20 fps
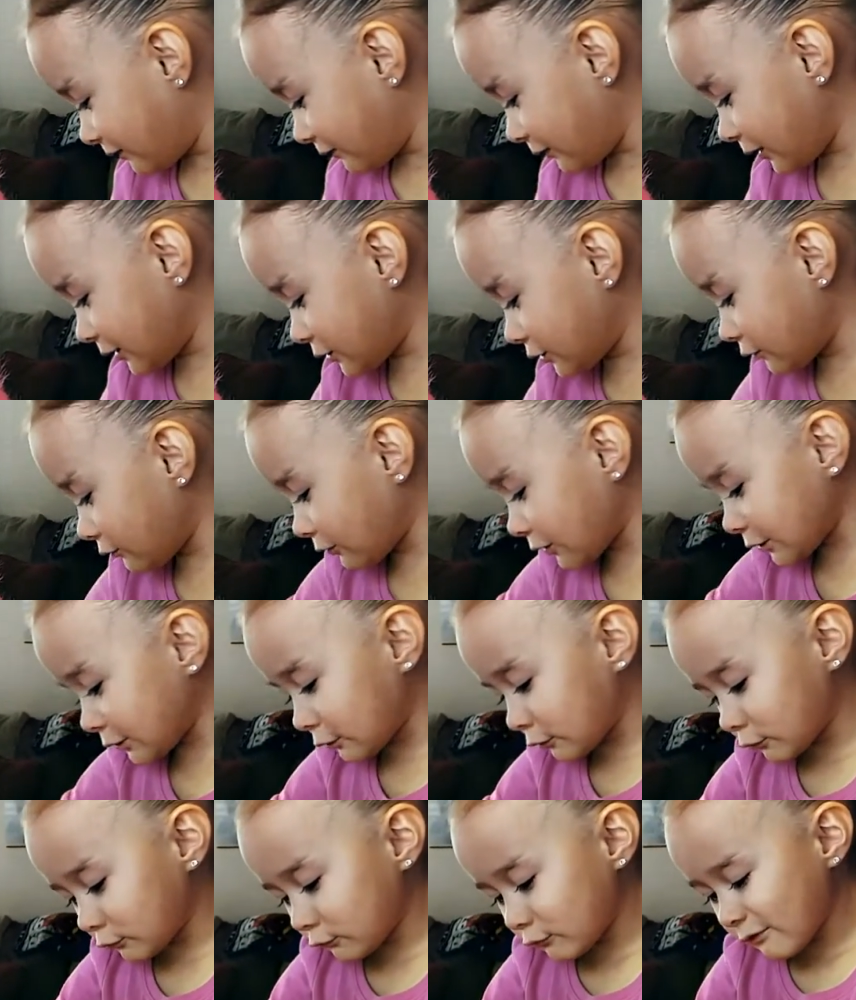It's a
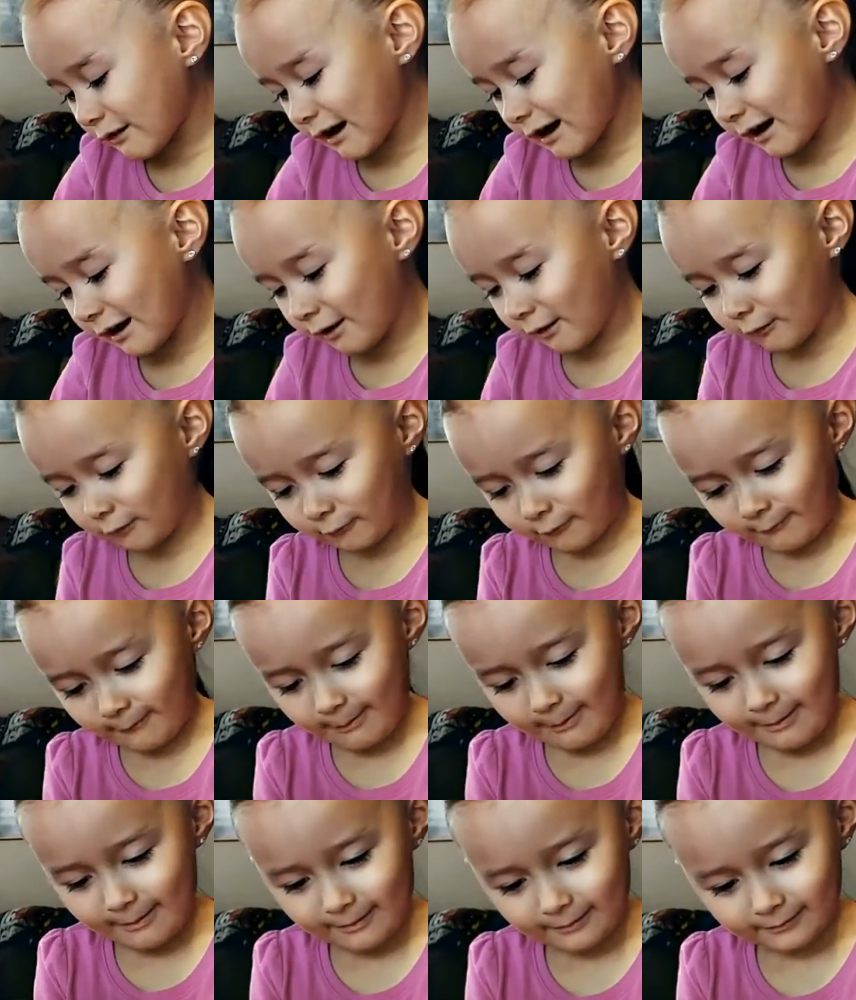little clown.
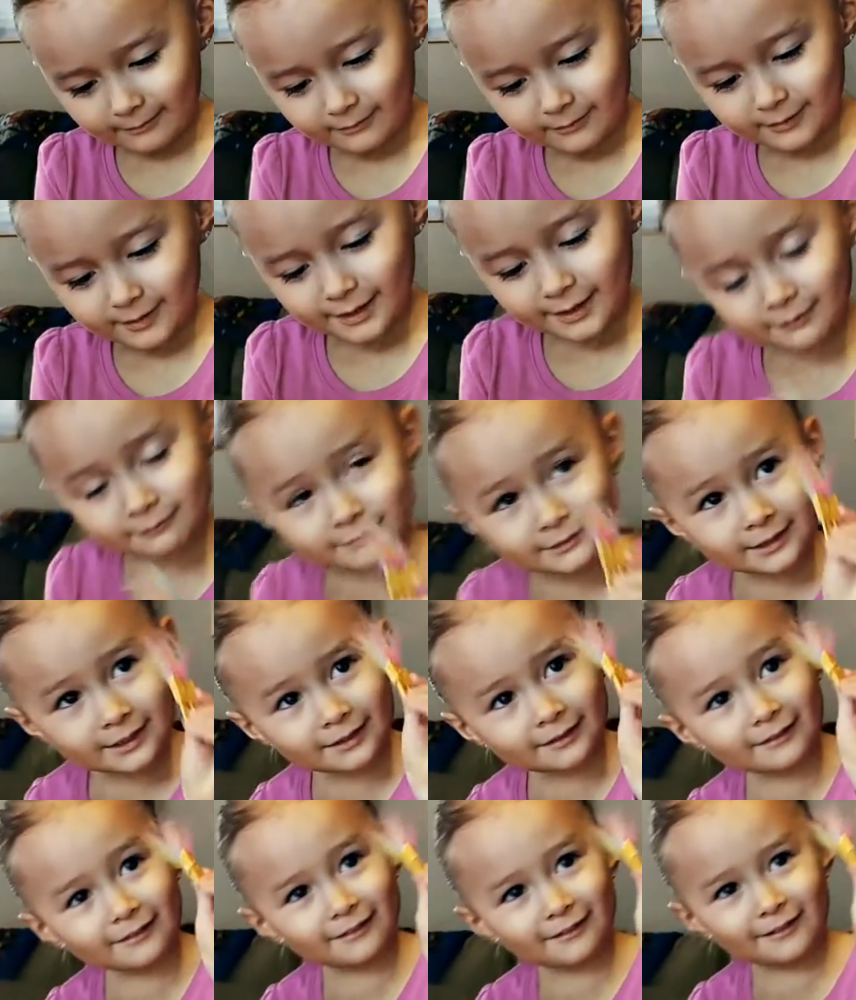How
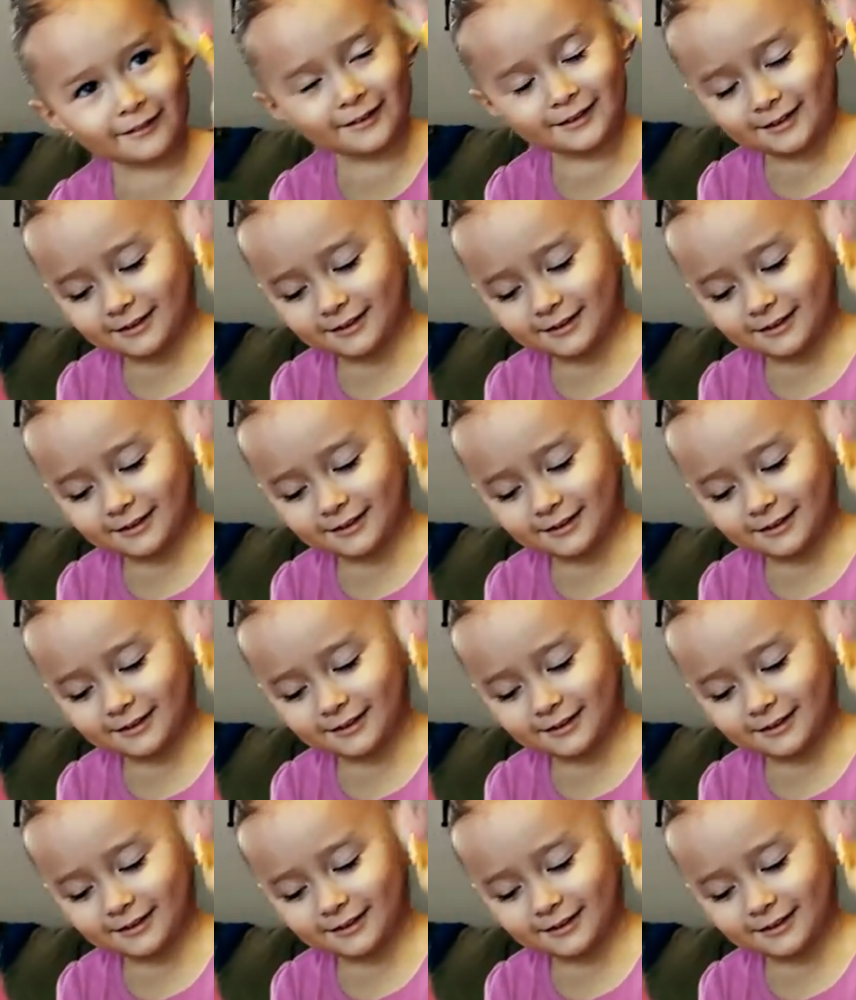cute.